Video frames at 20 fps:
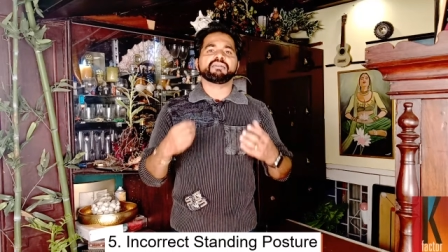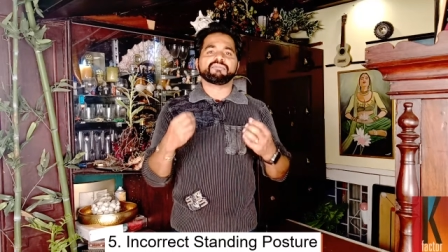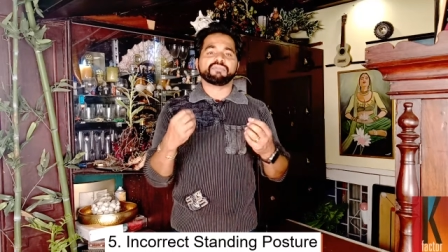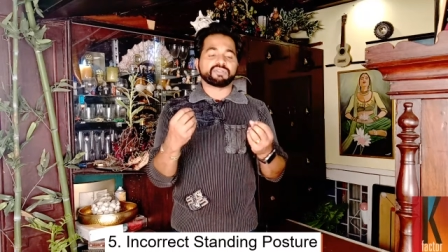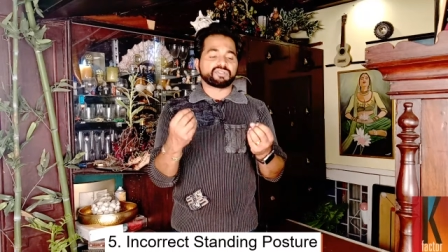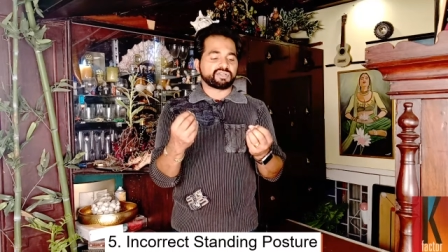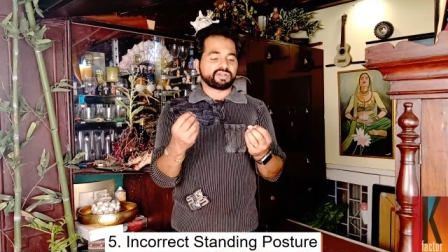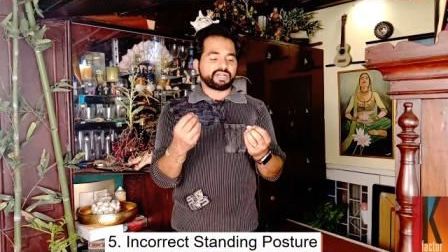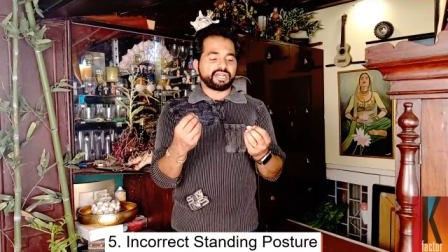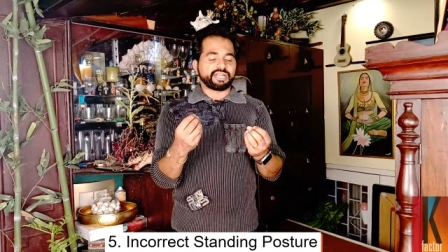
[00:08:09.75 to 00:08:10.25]

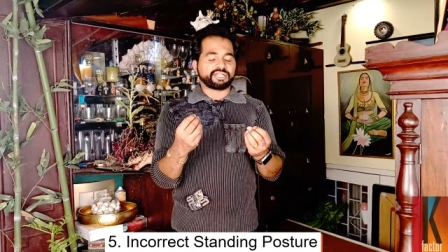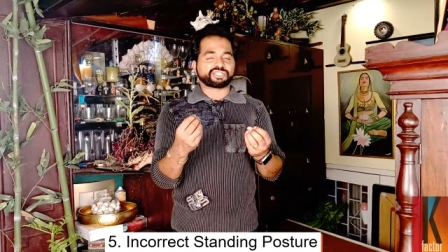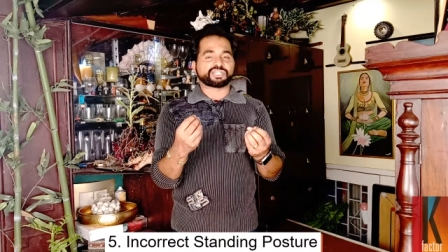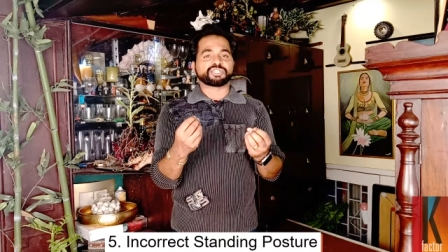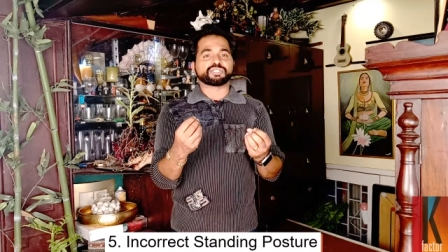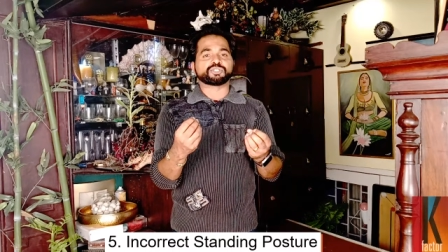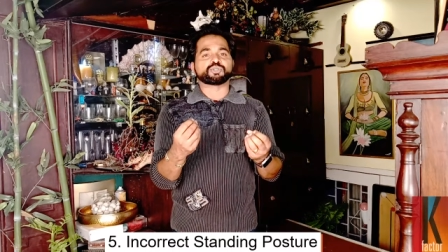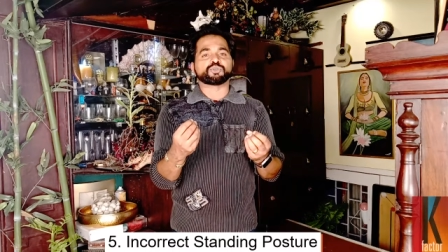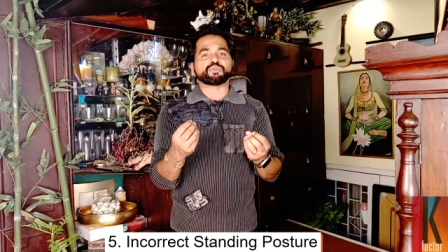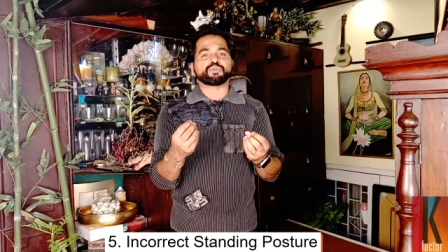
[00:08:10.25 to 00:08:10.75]
with
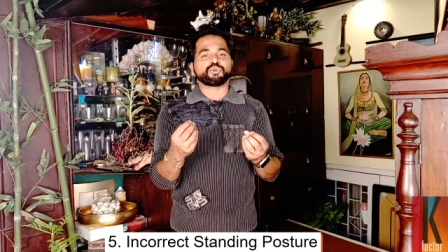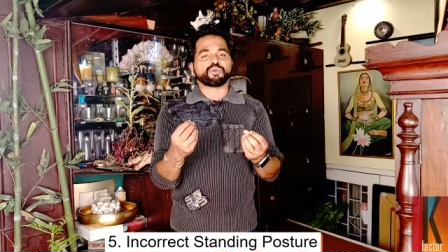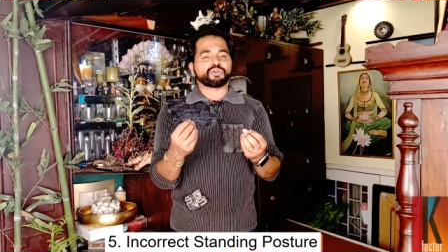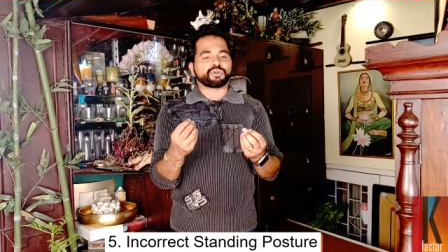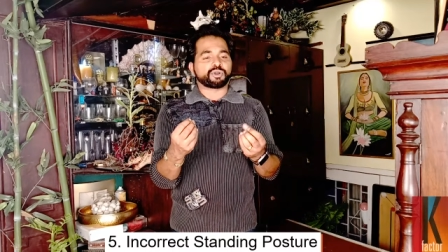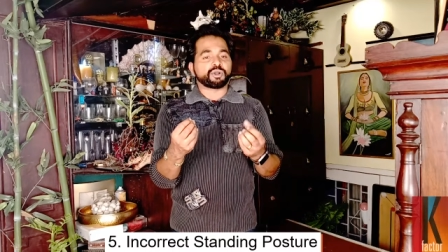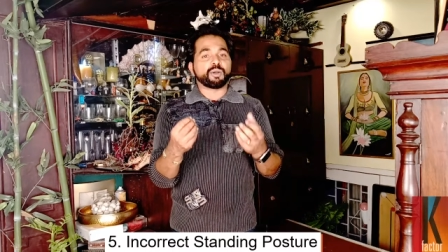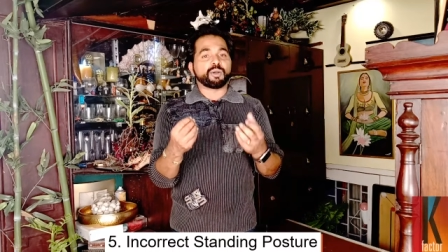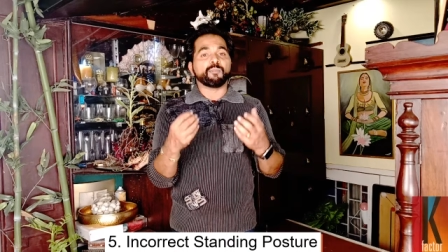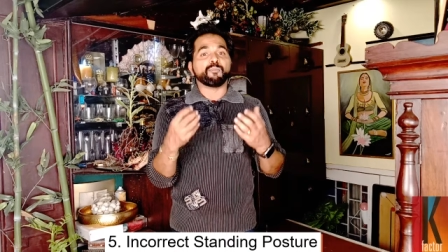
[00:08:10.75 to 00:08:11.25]
relation to
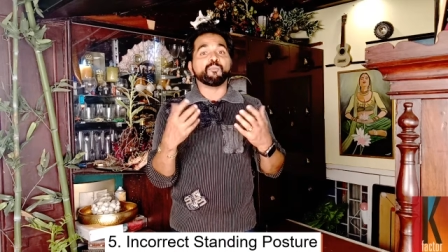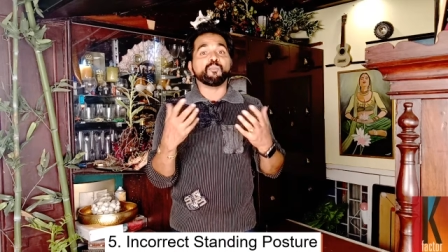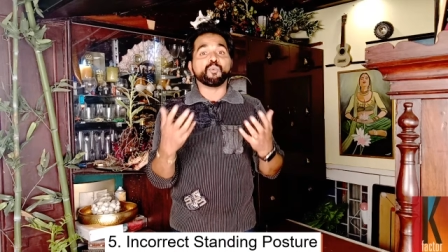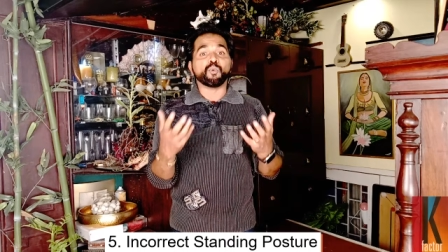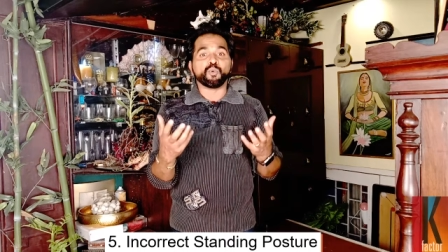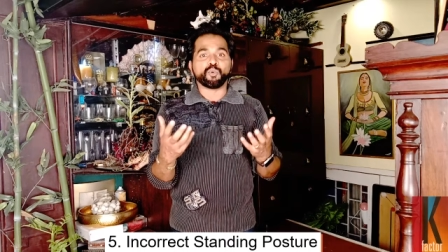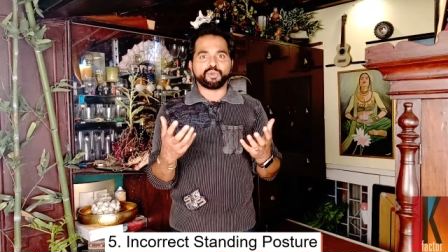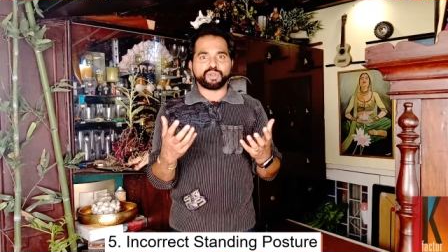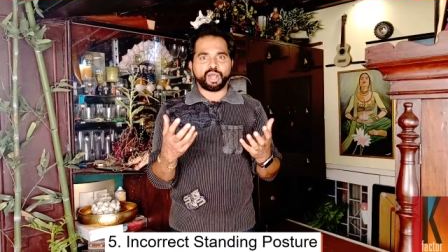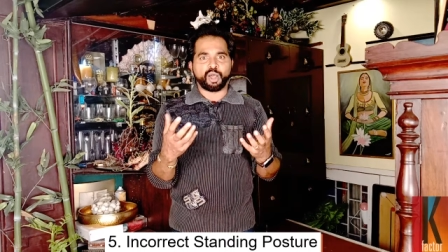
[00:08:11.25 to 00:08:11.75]
your
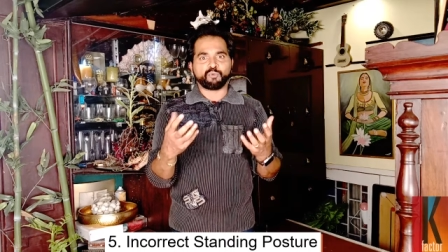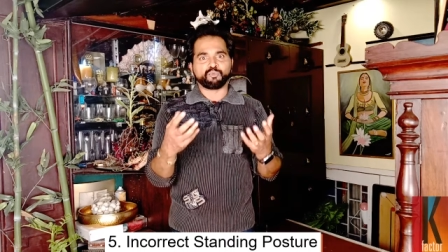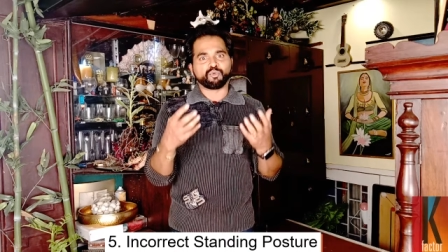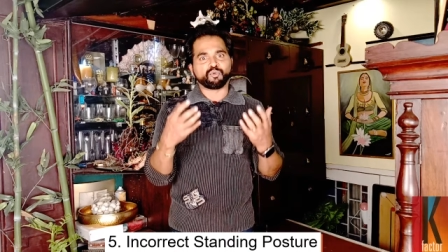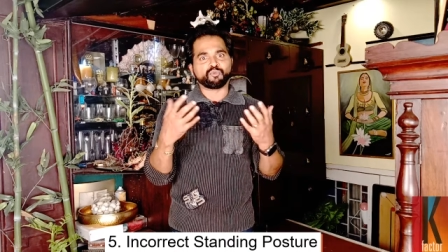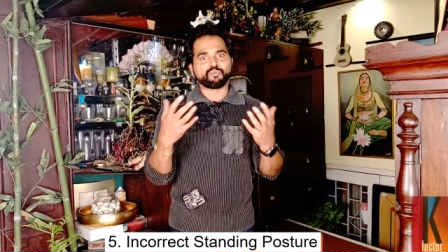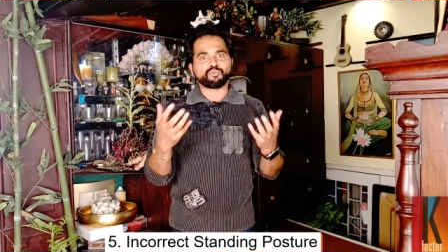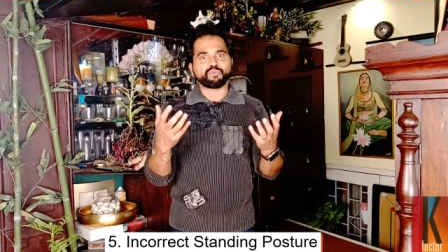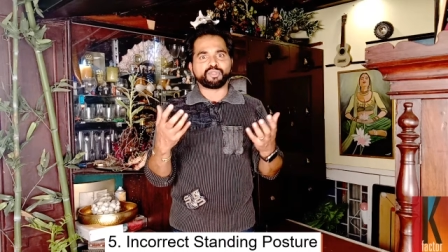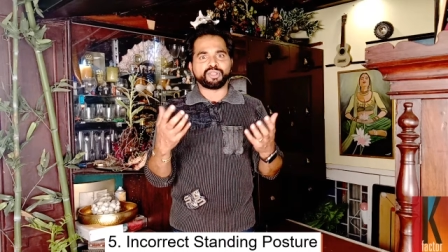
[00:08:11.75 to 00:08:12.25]
mood, how
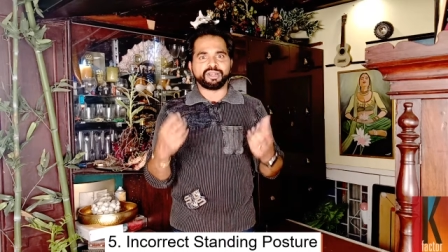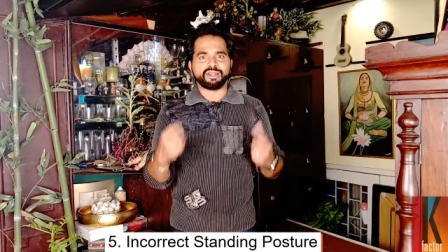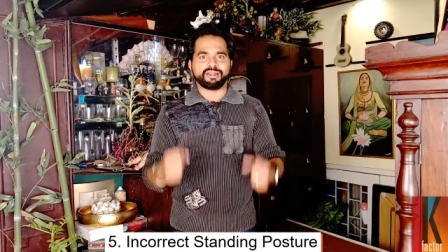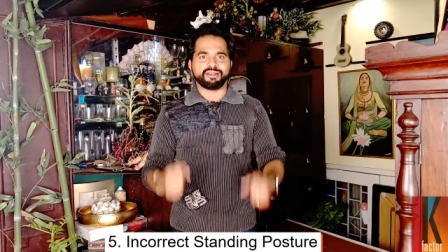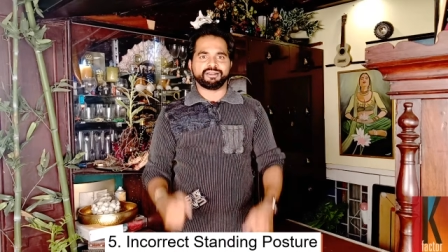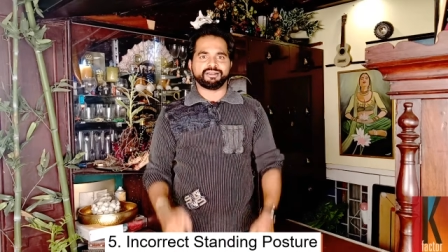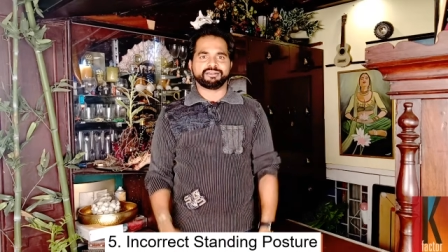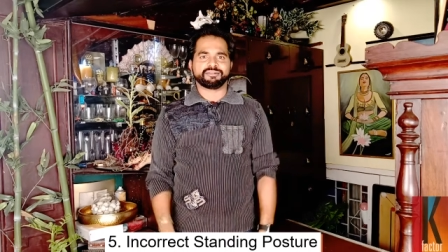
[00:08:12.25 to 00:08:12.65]
you feel.